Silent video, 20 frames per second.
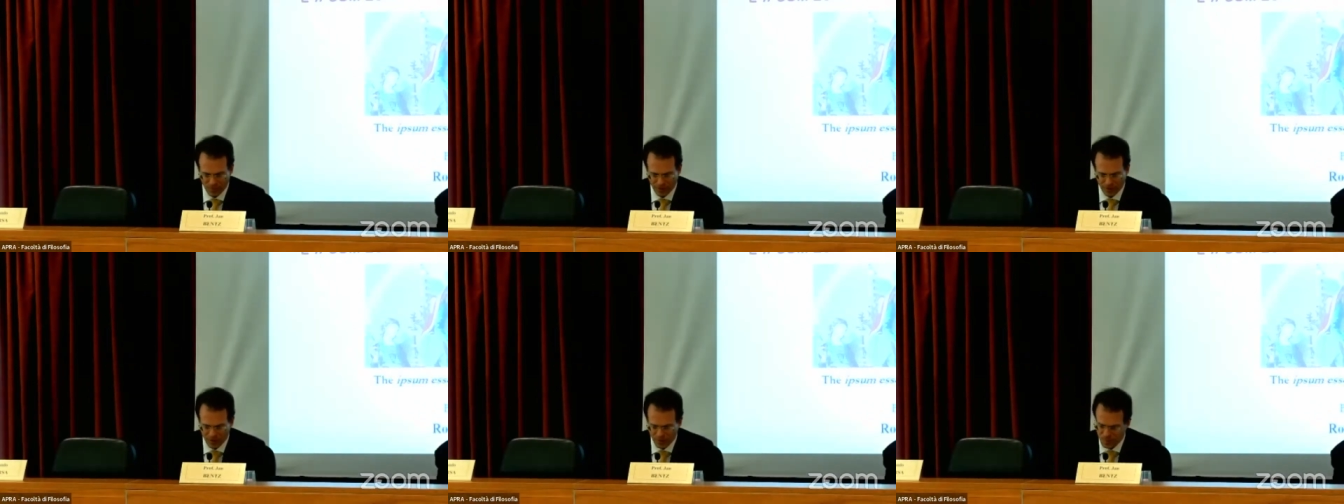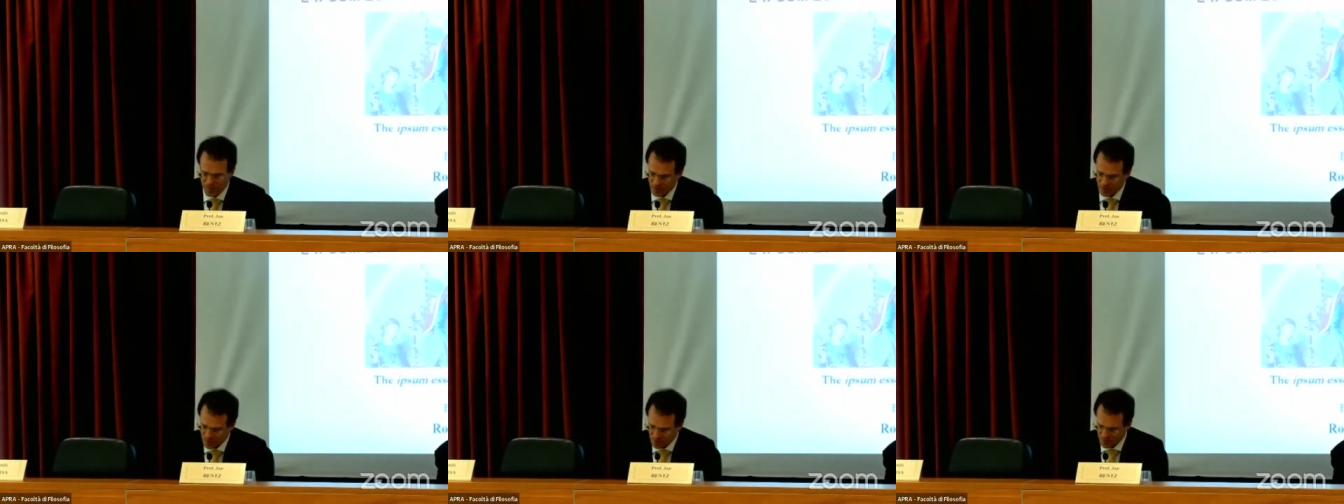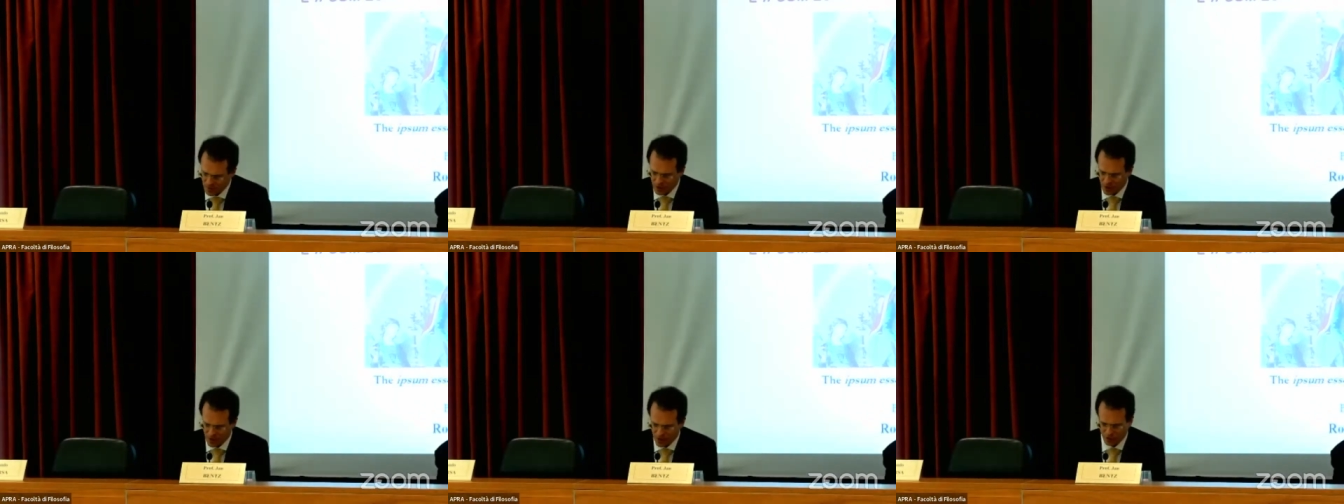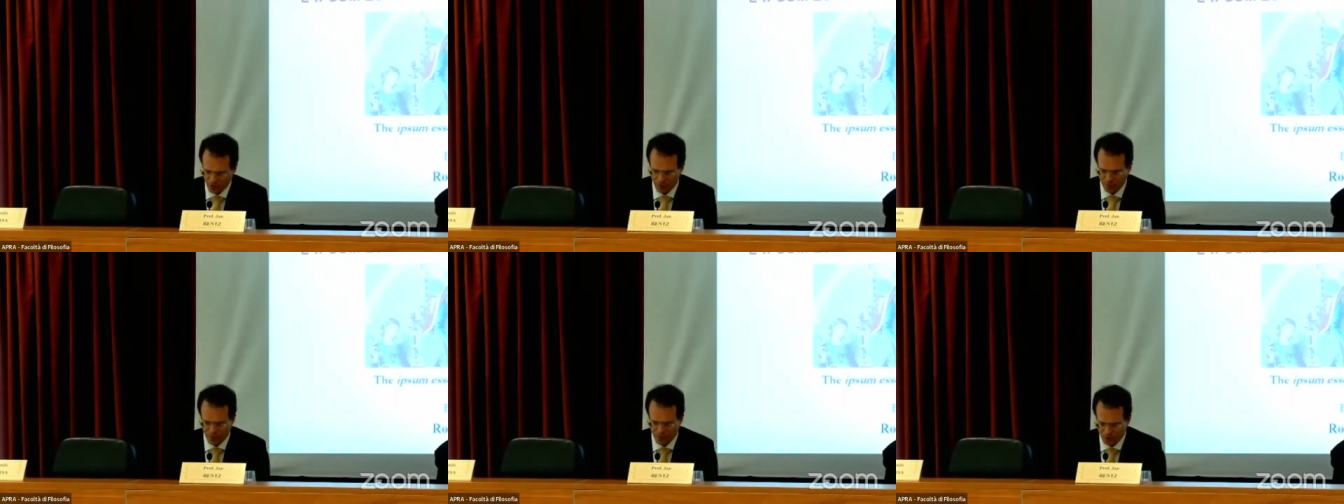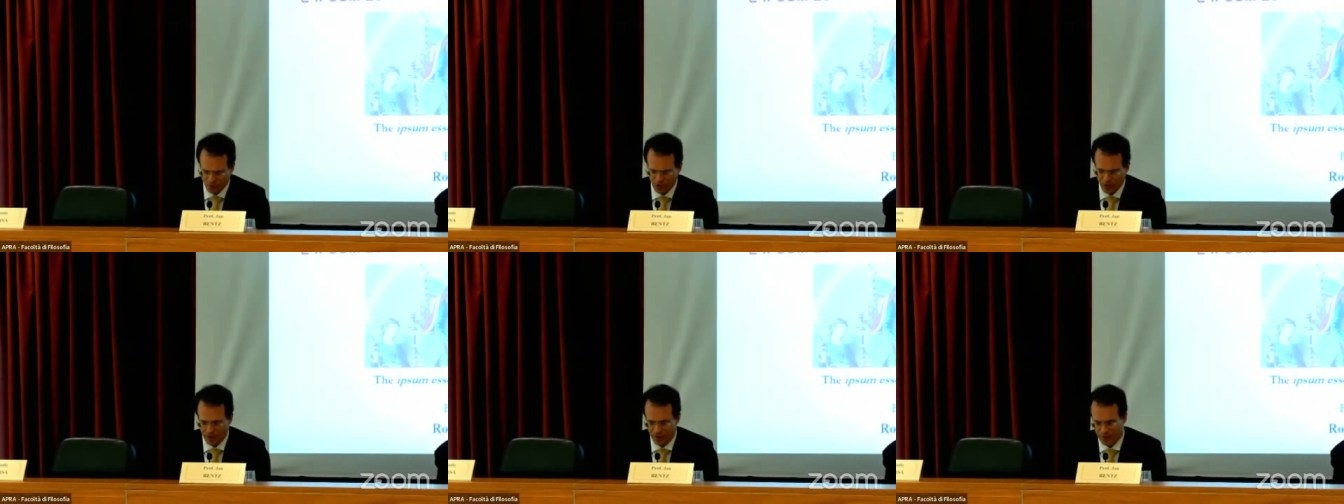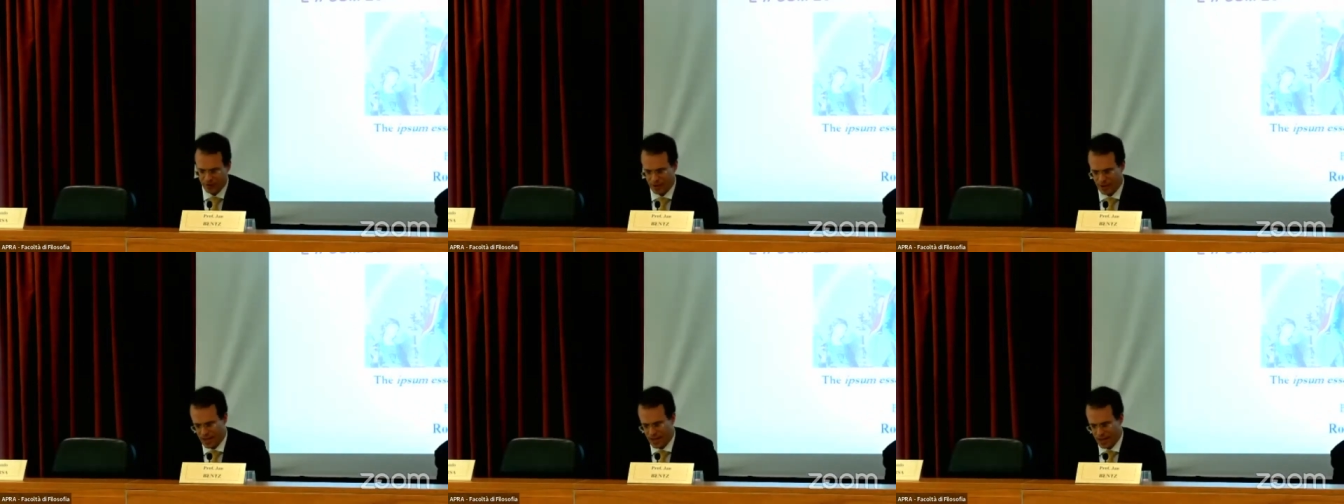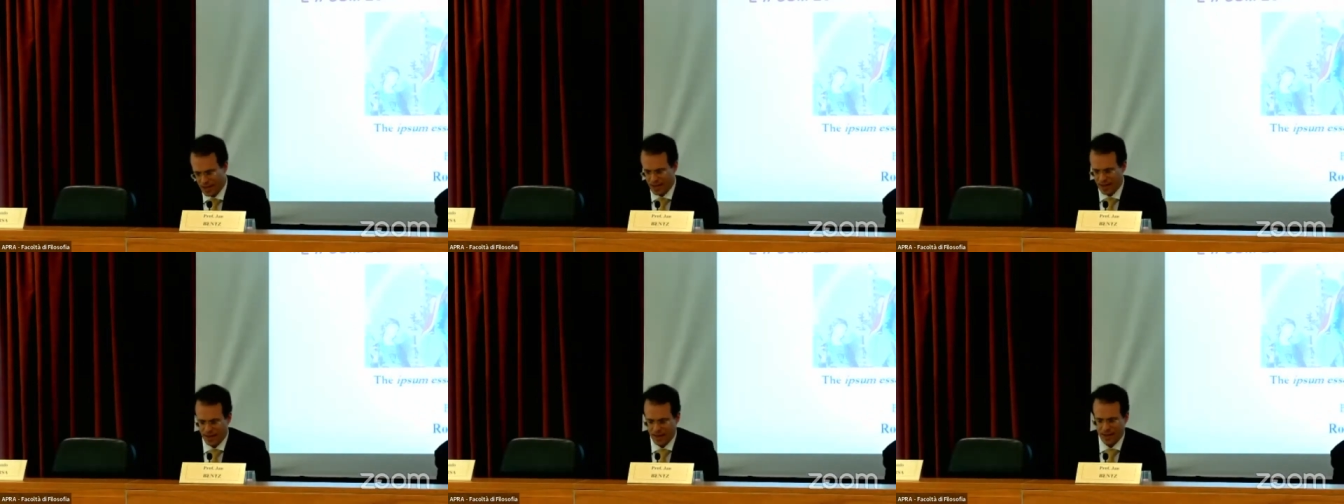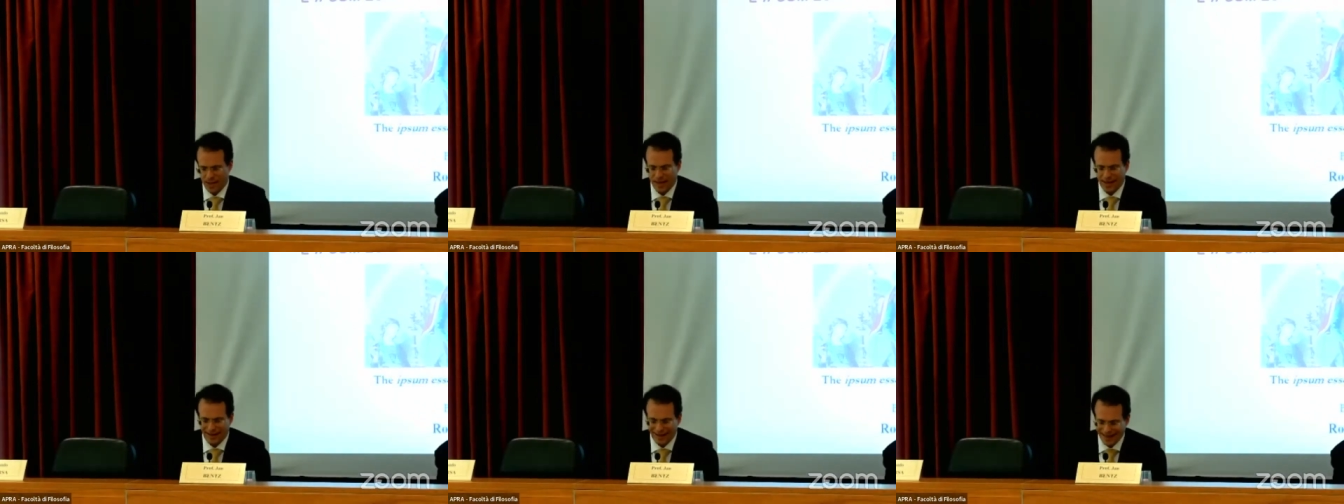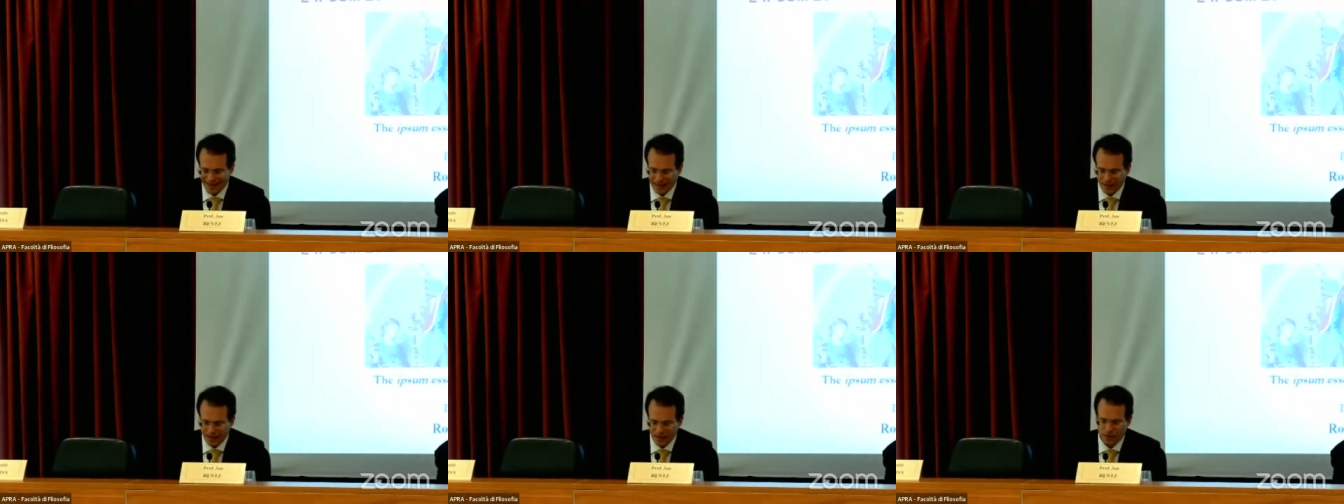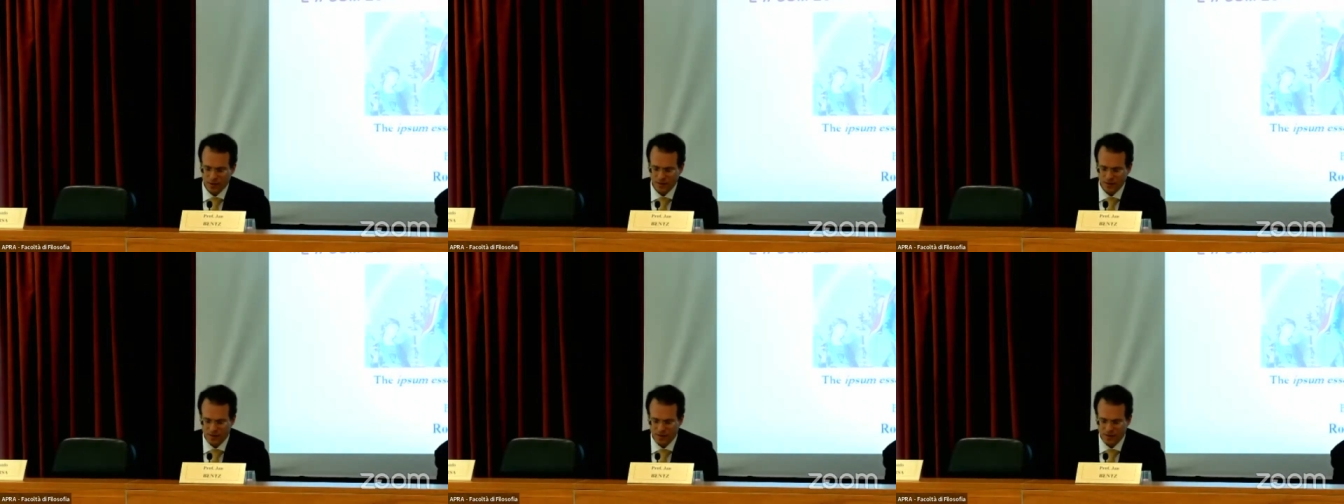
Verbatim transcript: His specific contribution, I think,